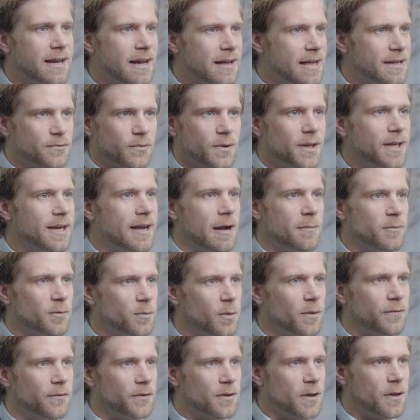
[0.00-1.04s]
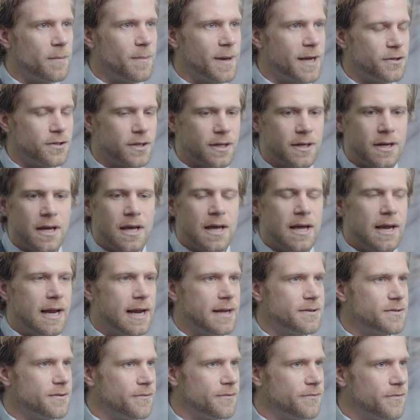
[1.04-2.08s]
It's really comfortable for the patient.
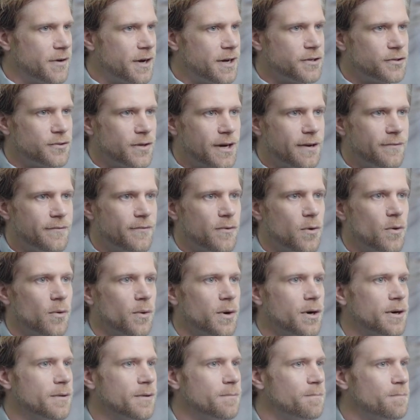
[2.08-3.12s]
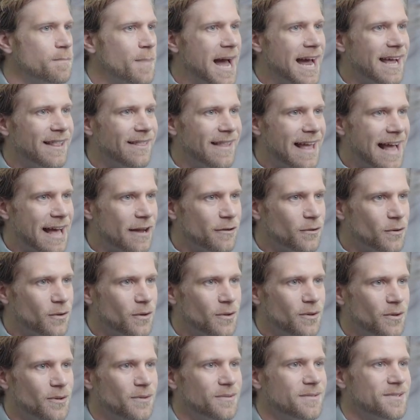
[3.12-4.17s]
It's a very straightforward,
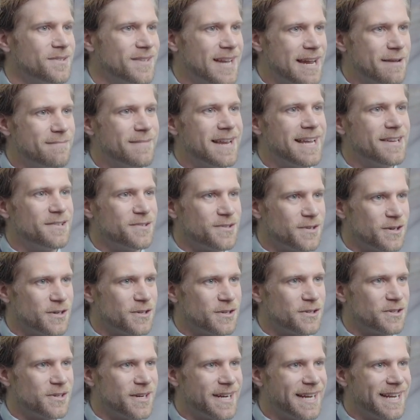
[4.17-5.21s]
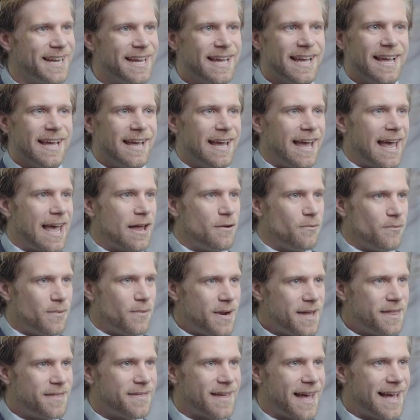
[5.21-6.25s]
bilateral, same-day surgery, and
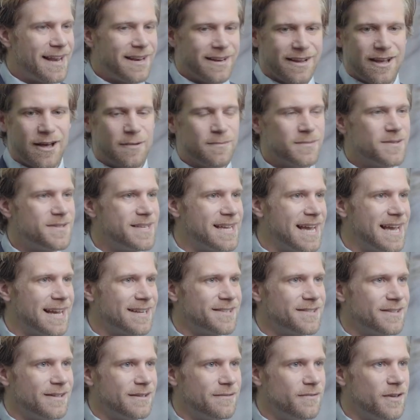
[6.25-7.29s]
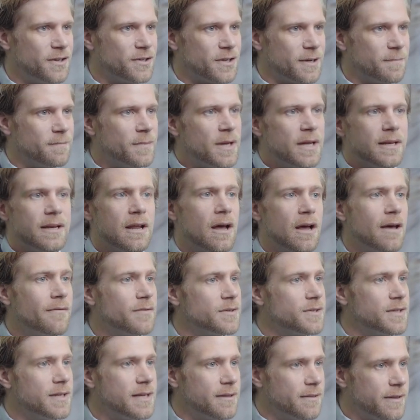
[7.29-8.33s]
with that comes the excellent vision. Now,
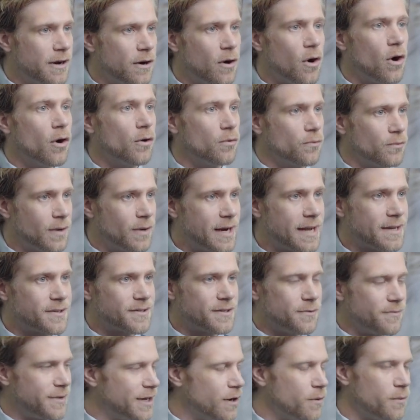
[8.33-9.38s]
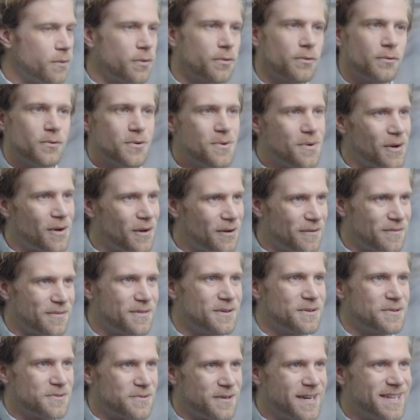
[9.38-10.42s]
obviously, there are risks, and we go through all of
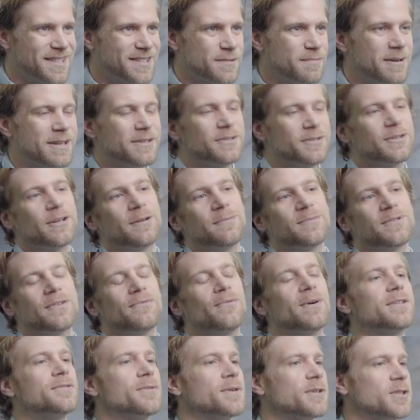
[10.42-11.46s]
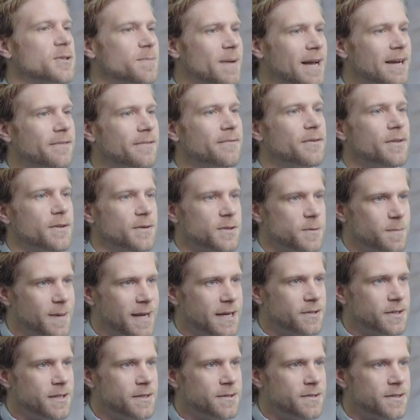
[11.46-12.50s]
those risks, but in terms of what to expect for those
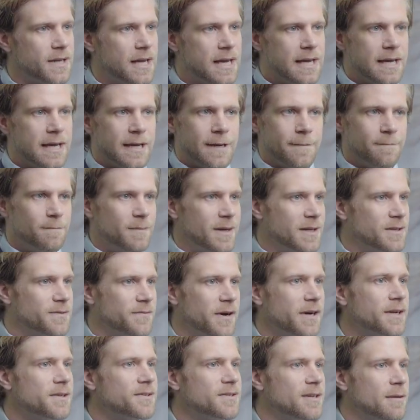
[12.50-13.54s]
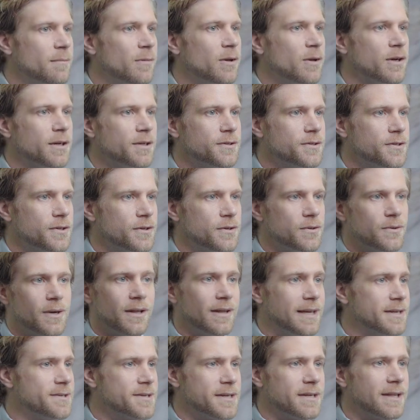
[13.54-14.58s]
patients, it's very similar to a
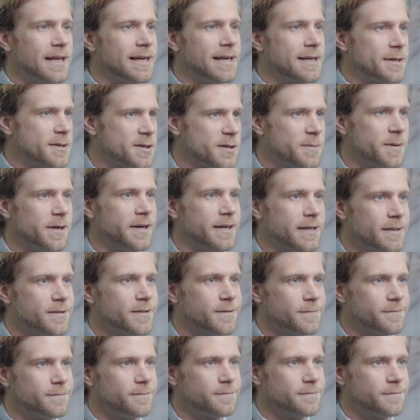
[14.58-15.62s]
LASIK-like experience.